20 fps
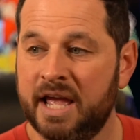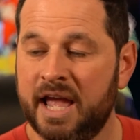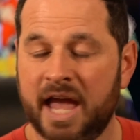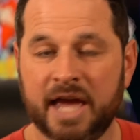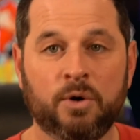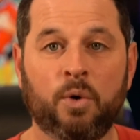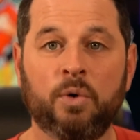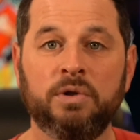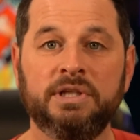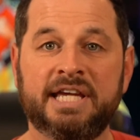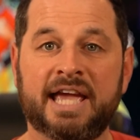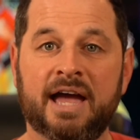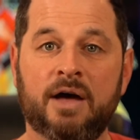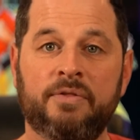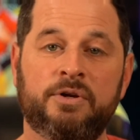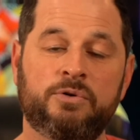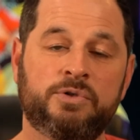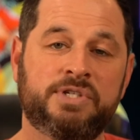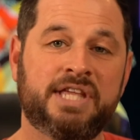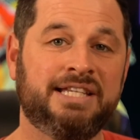And holy cow,
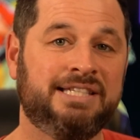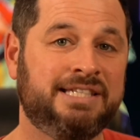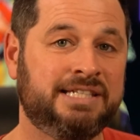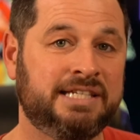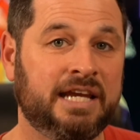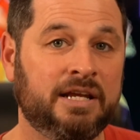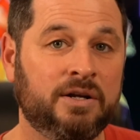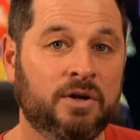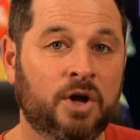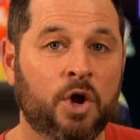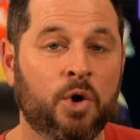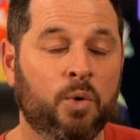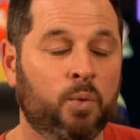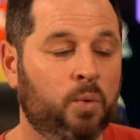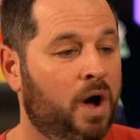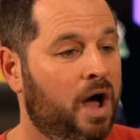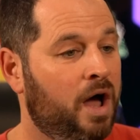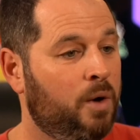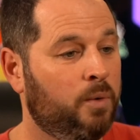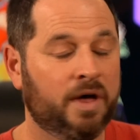there's that scene,
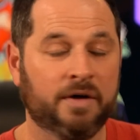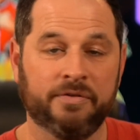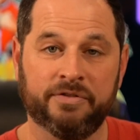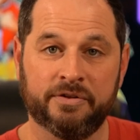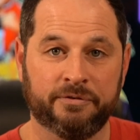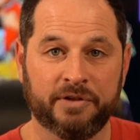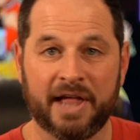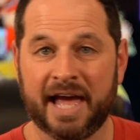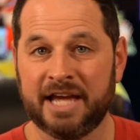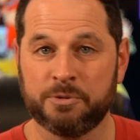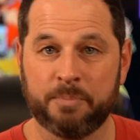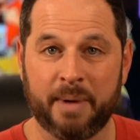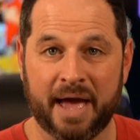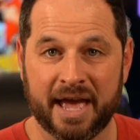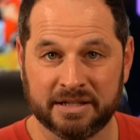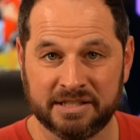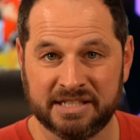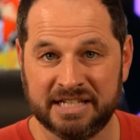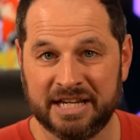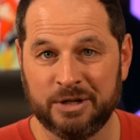uh, well, the
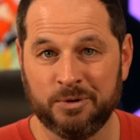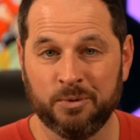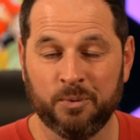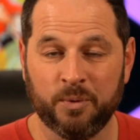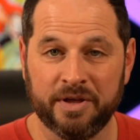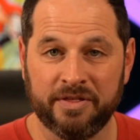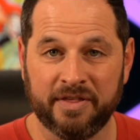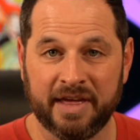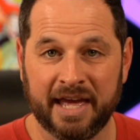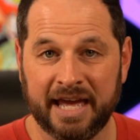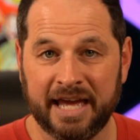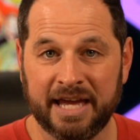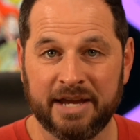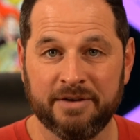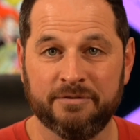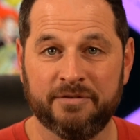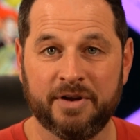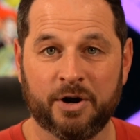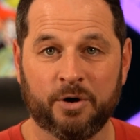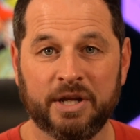flashback scene with a
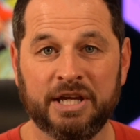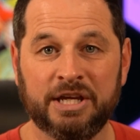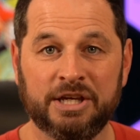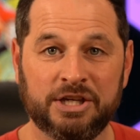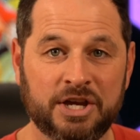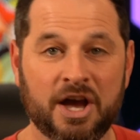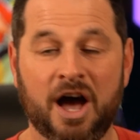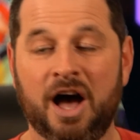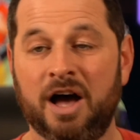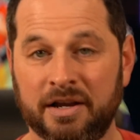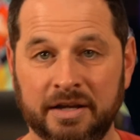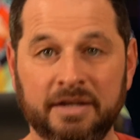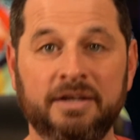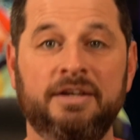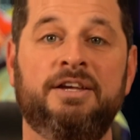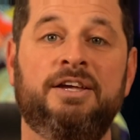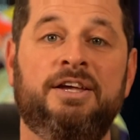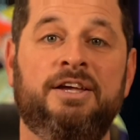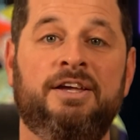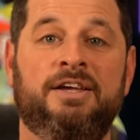very
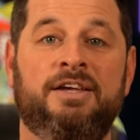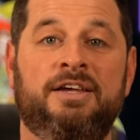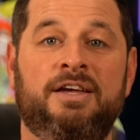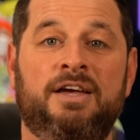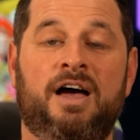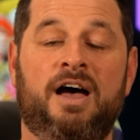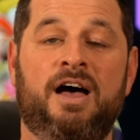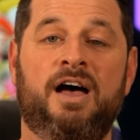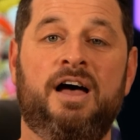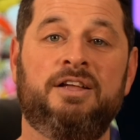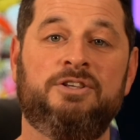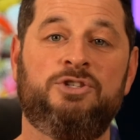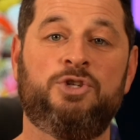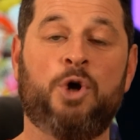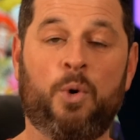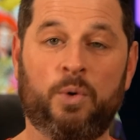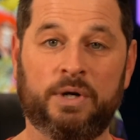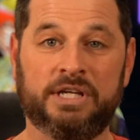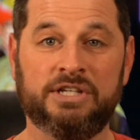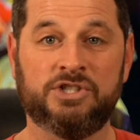young uh,
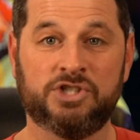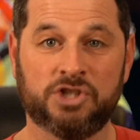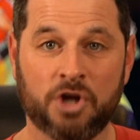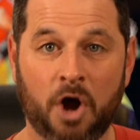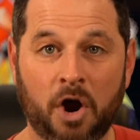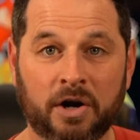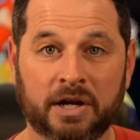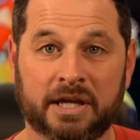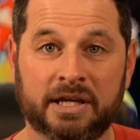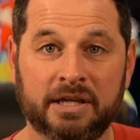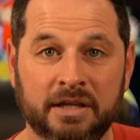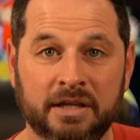Tony Stark.